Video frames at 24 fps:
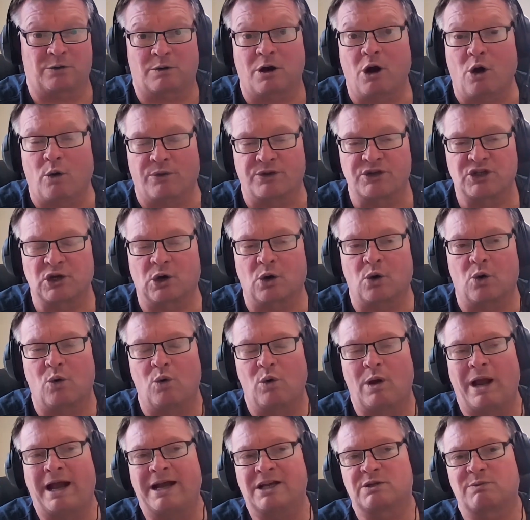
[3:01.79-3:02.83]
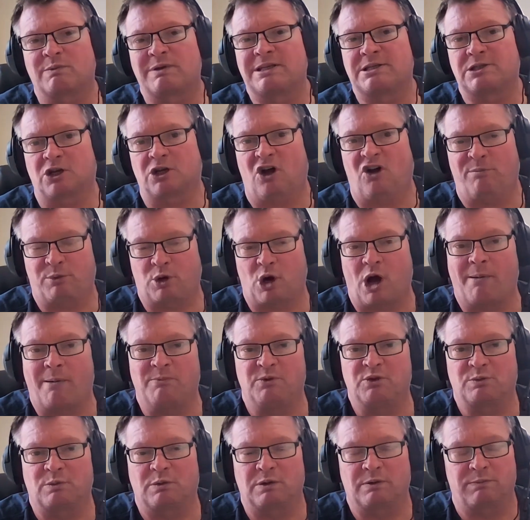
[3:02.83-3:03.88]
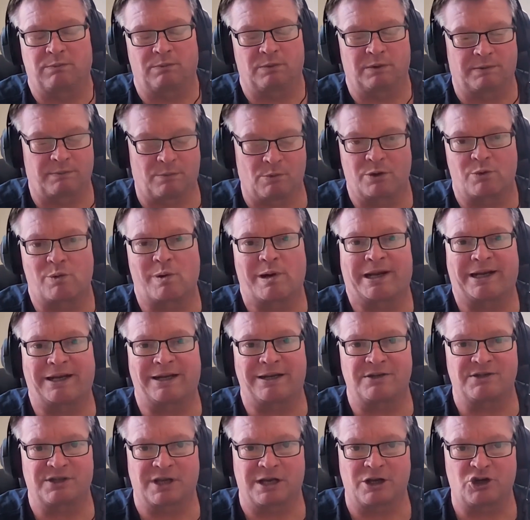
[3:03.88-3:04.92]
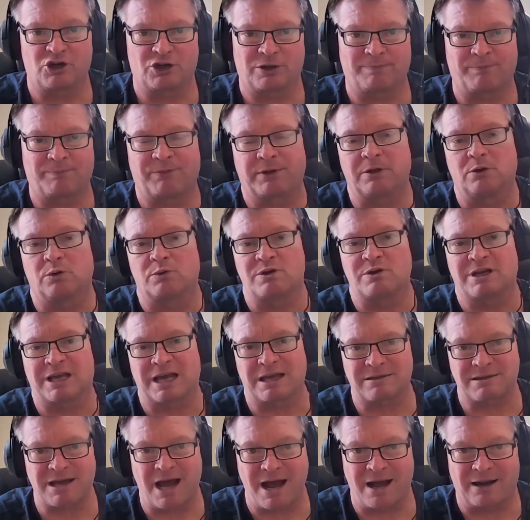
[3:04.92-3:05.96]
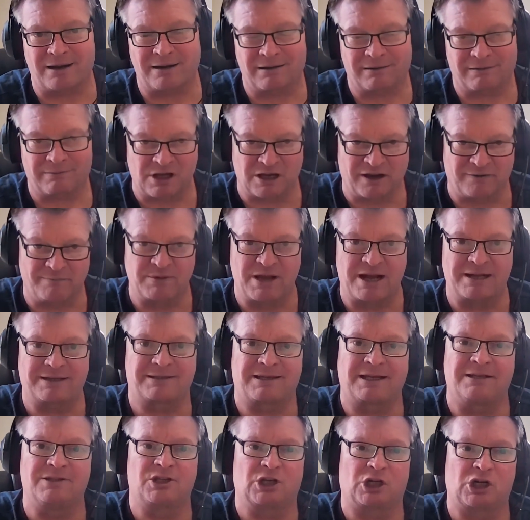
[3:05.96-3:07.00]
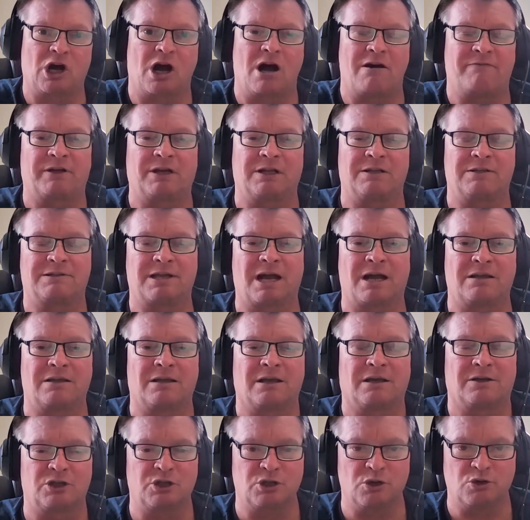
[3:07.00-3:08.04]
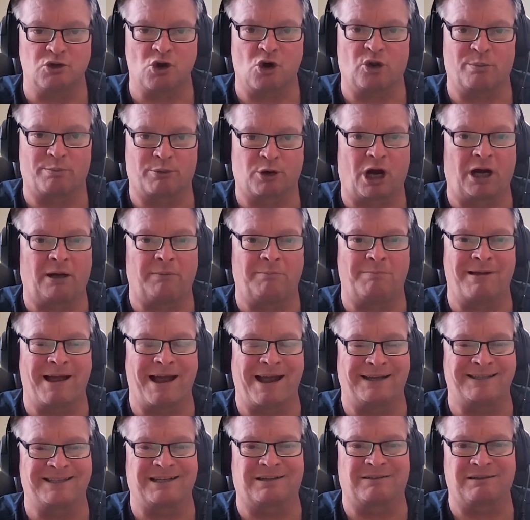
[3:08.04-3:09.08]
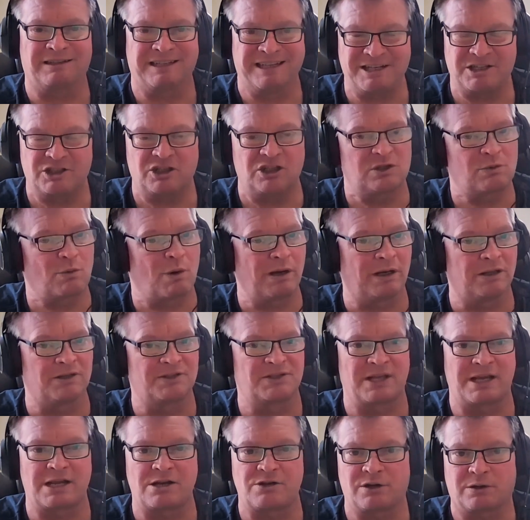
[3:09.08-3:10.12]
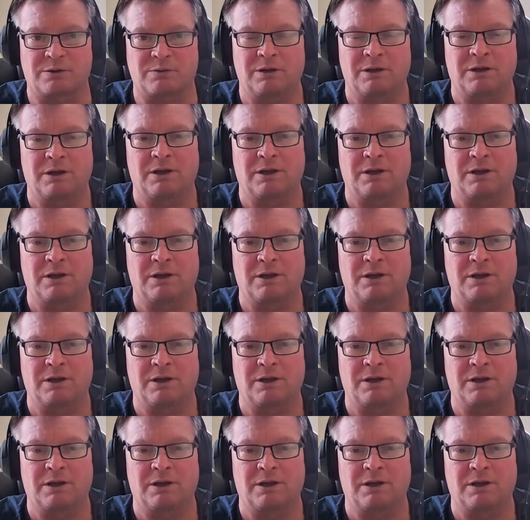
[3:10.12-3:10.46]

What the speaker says: growth. So as we solve problems with one organization, you know, you get that, give them that sense of confidence that you know the problem as least as well as they do.